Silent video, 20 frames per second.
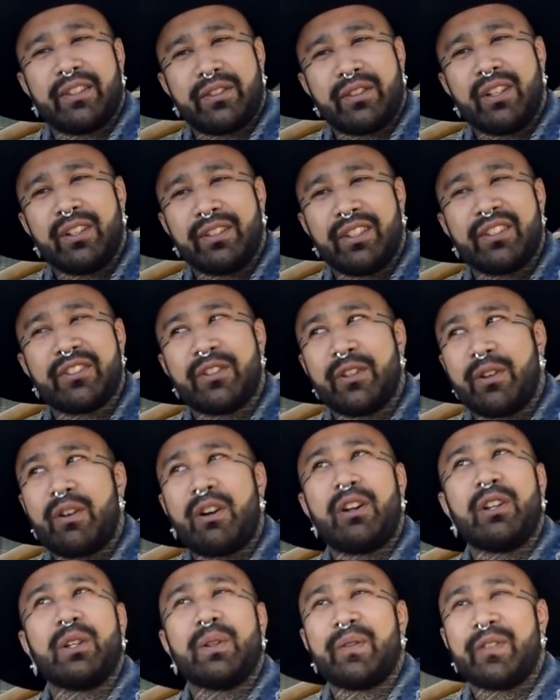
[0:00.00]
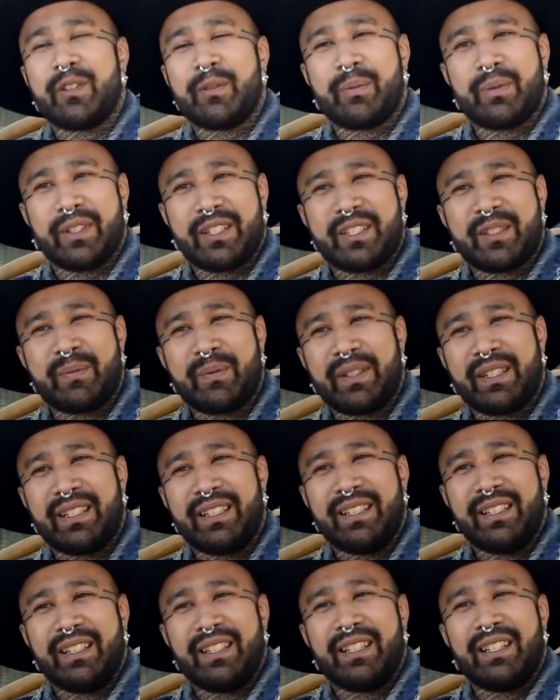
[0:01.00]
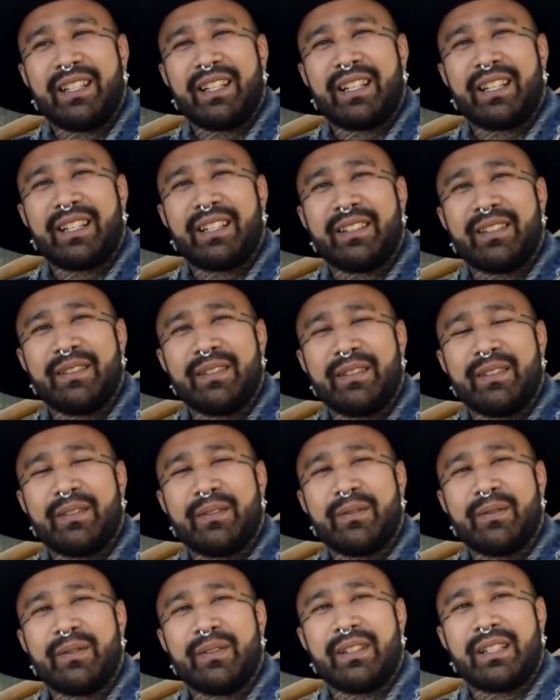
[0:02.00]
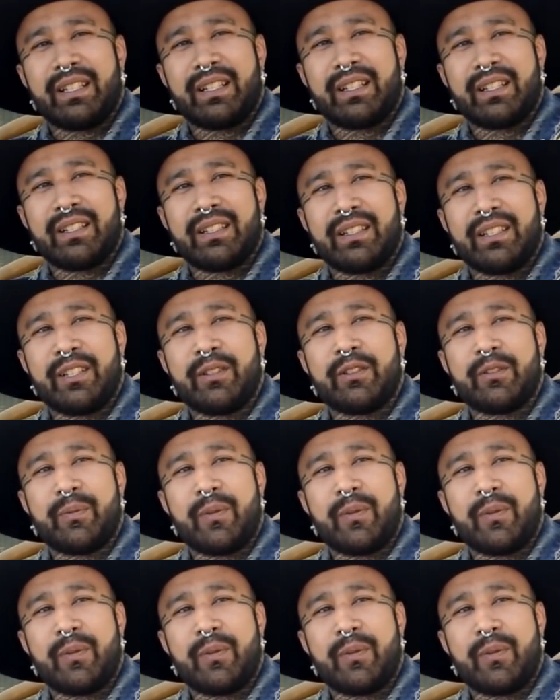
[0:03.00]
song does go all over the place, but it's